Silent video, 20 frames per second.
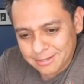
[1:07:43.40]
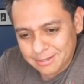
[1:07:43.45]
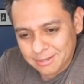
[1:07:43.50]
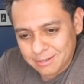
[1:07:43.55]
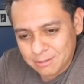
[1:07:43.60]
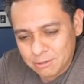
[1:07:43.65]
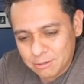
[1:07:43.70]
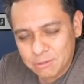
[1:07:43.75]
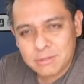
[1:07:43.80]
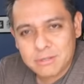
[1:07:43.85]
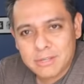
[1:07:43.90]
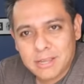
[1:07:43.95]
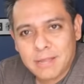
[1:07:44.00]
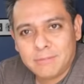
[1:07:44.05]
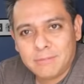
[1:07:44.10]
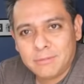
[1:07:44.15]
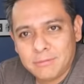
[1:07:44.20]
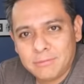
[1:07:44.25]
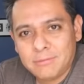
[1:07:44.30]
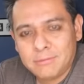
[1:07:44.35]
You just
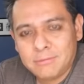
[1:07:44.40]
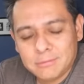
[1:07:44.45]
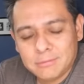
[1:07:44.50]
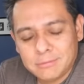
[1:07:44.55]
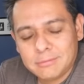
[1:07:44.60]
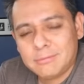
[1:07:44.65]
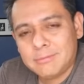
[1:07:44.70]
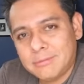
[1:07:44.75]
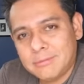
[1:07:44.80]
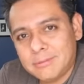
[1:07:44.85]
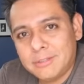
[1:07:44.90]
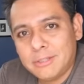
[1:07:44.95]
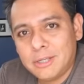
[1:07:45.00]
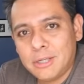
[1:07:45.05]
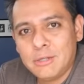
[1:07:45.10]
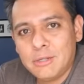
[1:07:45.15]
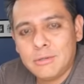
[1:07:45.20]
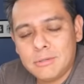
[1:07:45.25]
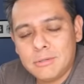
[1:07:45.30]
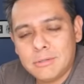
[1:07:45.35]
have to get
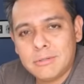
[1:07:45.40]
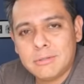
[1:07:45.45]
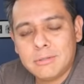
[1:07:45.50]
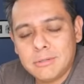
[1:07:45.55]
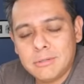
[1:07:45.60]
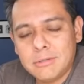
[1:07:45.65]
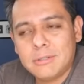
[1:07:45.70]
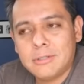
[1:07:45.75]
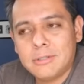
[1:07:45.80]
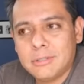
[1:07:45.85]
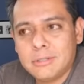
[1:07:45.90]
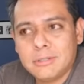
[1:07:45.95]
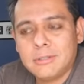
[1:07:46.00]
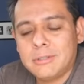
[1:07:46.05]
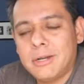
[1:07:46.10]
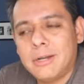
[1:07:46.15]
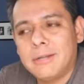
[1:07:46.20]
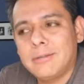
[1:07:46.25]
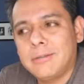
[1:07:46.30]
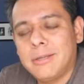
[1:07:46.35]
used, you just
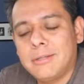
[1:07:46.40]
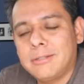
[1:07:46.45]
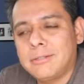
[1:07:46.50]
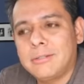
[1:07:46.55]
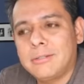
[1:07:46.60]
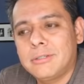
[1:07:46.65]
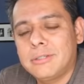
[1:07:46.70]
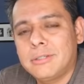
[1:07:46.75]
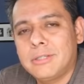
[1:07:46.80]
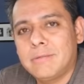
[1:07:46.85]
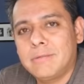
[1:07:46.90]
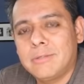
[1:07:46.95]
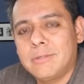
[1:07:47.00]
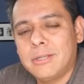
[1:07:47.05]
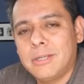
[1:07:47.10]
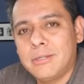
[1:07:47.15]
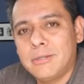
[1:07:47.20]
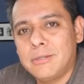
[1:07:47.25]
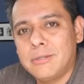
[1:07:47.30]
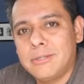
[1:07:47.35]
have to
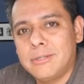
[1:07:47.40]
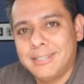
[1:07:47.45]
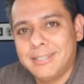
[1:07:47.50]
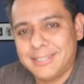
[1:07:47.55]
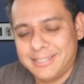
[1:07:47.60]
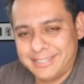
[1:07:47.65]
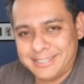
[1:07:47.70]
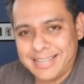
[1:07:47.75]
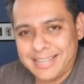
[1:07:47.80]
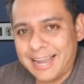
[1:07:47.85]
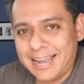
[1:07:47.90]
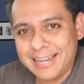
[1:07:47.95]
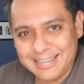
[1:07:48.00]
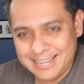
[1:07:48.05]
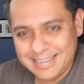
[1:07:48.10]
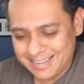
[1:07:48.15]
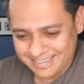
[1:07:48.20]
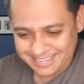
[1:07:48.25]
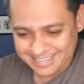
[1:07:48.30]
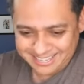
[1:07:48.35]
get used to the
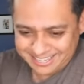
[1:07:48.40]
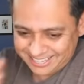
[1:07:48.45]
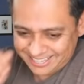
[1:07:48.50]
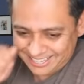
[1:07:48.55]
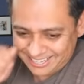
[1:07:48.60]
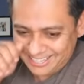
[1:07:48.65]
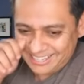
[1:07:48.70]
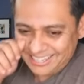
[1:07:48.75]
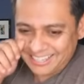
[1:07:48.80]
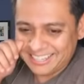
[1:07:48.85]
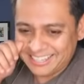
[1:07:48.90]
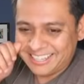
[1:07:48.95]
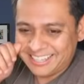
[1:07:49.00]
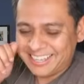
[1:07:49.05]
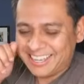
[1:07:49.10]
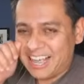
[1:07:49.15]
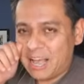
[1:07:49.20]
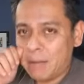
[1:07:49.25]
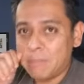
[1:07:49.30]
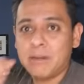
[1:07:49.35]
styling.
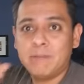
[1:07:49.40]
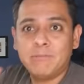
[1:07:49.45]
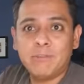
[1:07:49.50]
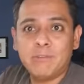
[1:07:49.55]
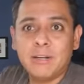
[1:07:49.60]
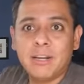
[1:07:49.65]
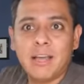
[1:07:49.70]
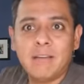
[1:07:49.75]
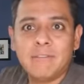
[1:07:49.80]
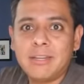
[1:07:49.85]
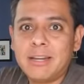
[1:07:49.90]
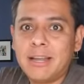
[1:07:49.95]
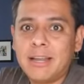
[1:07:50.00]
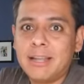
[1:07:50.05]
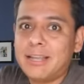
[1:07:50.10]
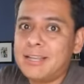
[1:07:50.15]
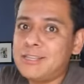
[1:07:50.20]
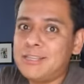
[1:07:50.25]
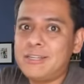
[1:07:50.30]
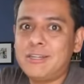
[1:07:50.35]
I mean, if you love it, I
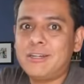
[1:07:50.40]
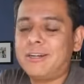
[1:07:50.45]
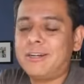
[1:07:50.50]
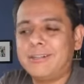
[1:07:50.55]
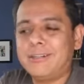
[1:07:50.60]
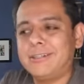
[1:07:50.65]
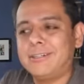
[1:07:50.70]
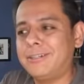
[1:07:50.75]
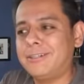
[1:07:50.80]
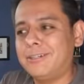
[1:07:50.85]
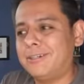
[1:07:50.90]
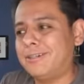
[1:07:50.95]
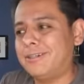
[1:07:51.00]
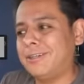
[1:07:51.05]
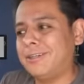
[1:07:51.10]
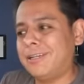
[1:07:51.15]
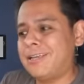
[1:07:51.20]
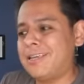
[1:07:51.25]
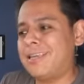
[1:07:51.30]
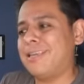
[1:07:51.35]
guess you're
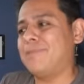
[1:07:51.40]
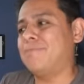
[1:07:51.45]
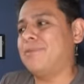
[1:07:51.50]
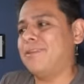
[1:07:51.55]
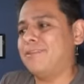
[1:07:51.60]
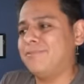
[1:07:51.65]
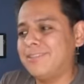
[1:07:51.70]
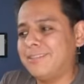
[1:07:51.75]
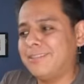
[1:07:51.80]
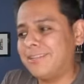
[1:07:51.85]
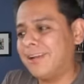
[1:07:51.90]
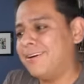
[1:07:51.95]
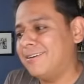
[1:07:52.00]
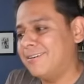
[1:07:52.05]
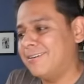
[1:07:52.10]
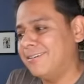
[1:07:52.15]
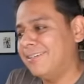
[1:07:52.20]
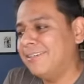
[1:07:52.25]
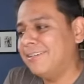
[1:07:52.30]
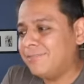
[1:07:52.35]
lucky. But if you
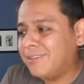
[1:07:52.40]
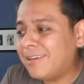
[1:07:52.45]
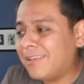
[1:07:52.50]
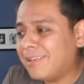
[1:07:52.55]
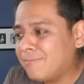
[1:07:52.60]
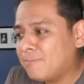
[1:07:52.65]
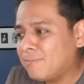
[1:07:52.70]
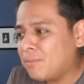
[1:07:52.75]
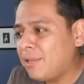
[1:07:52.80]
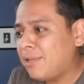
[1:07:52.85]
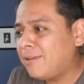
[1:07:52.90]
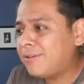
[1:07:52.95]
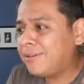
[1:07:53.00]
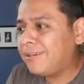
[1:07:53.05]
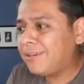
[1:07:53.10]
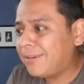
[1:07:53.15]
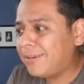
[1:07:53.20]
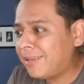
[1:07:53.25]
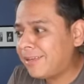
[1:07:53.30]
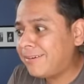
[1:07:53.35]
don't, if you're like me, where
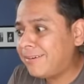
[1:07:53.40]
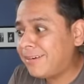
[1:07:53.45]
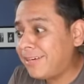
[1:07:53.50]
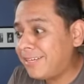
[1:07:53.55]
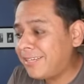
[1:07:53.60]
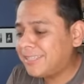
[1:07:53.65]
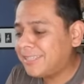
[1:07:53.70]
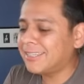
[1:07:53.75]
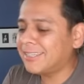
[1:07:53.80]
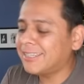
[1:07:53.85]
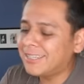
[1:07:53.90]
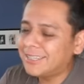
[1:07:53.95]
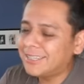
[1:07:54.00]
you're like, what?